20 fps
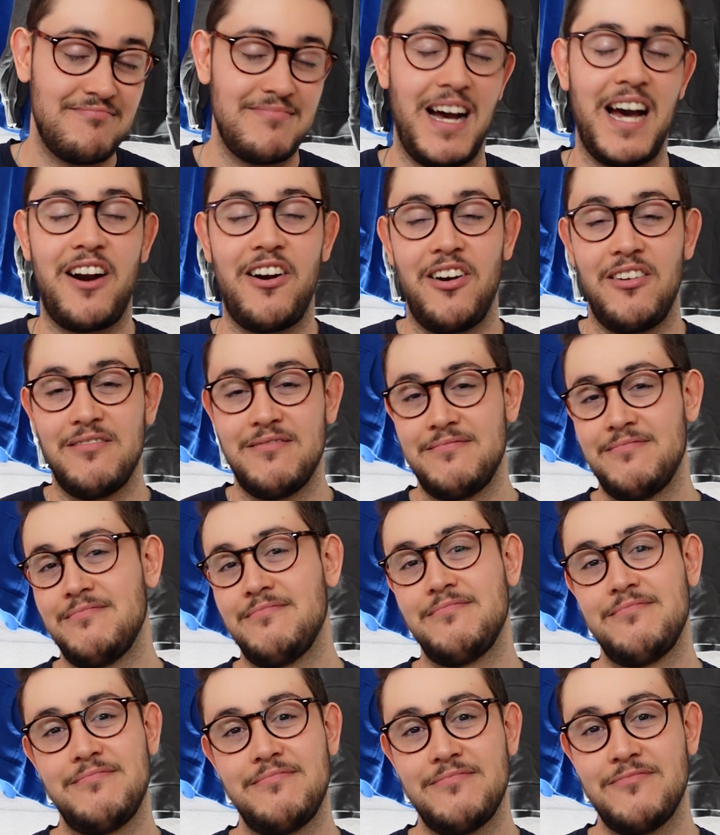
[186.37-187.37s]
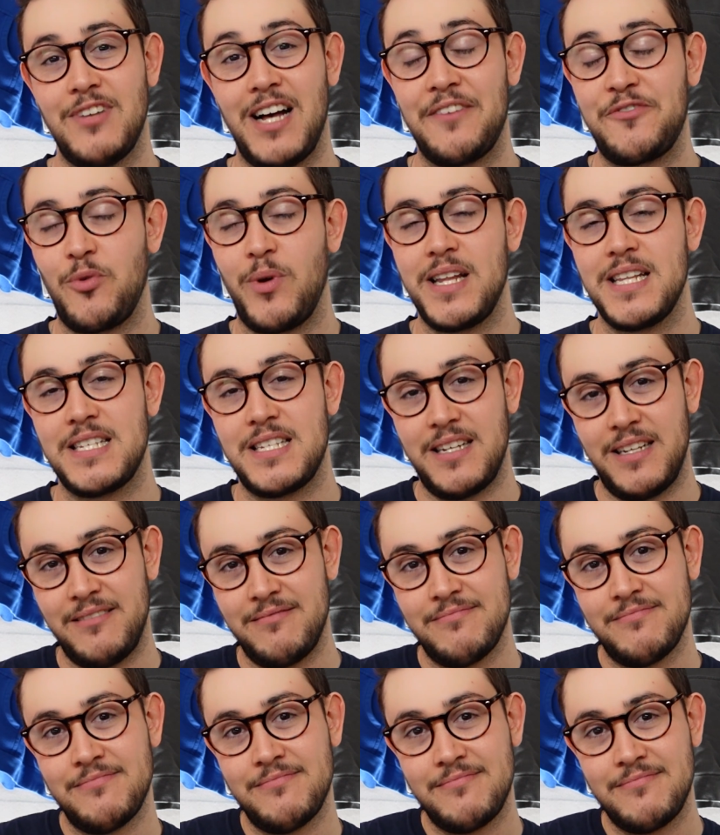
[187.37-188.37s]
I don't know. I'll have to wait and see.
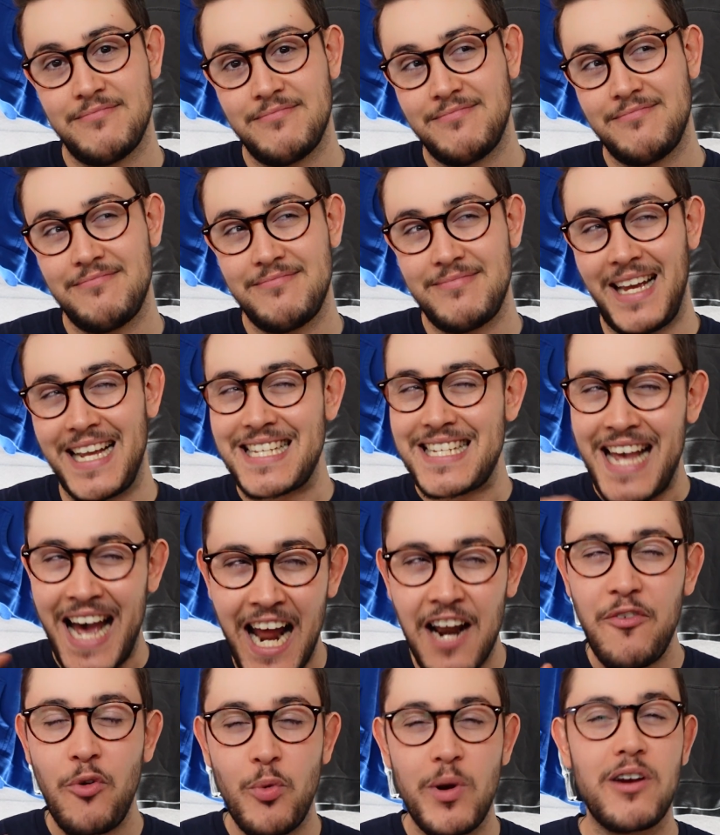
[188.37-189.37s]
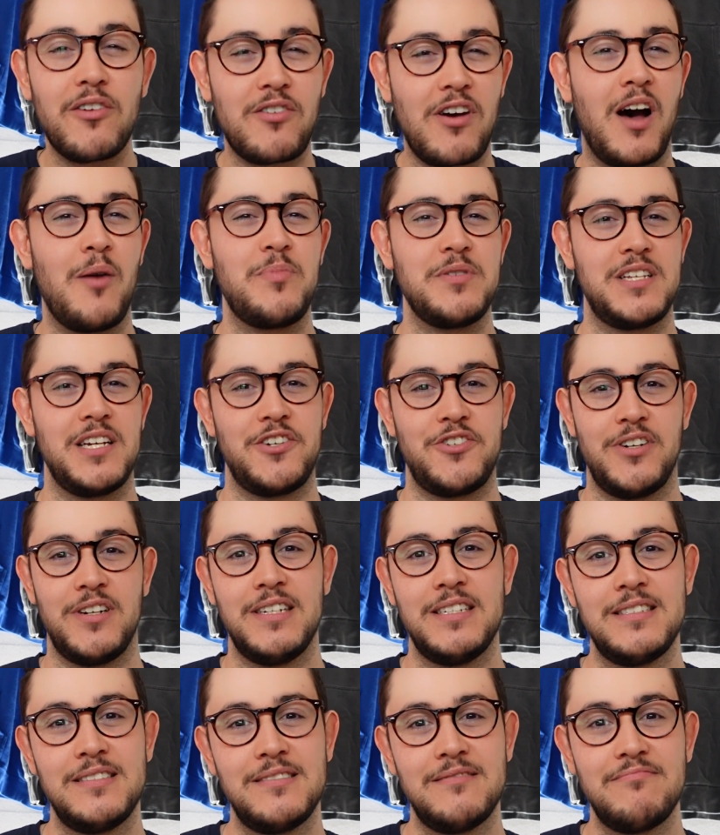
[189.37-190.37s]
It's kind of a weird composition.
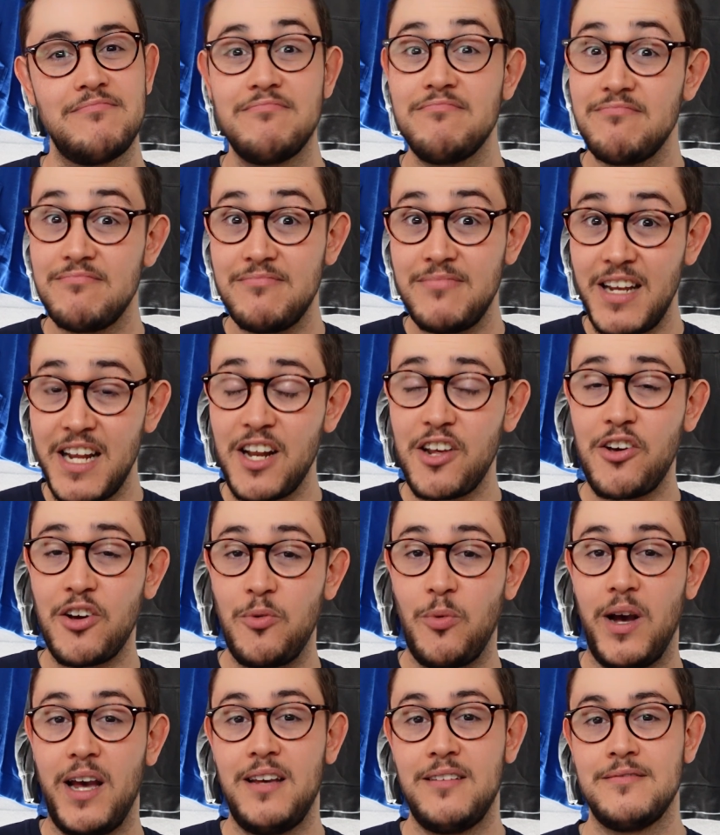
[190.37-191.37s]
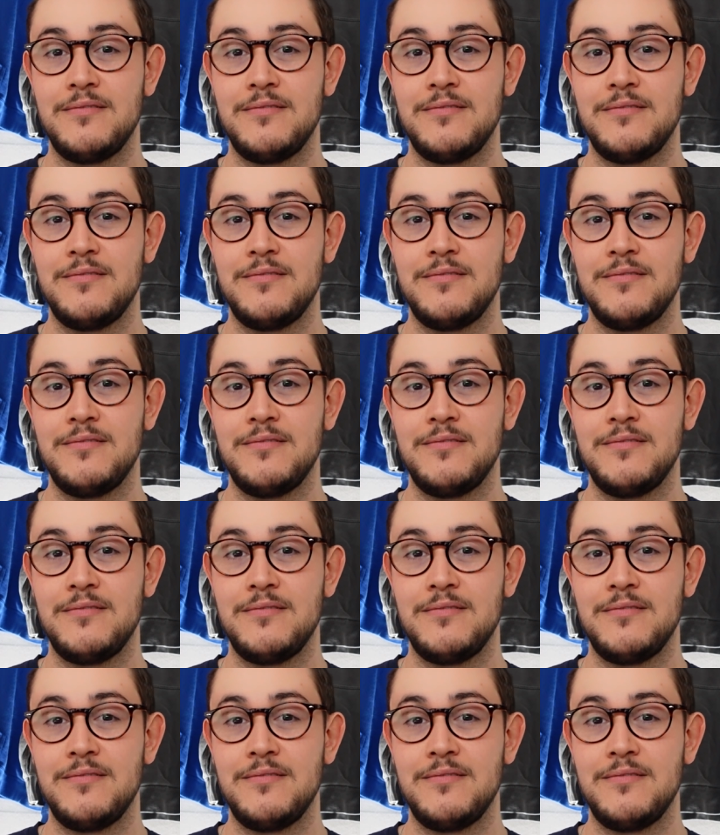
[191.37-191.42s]
In a good way.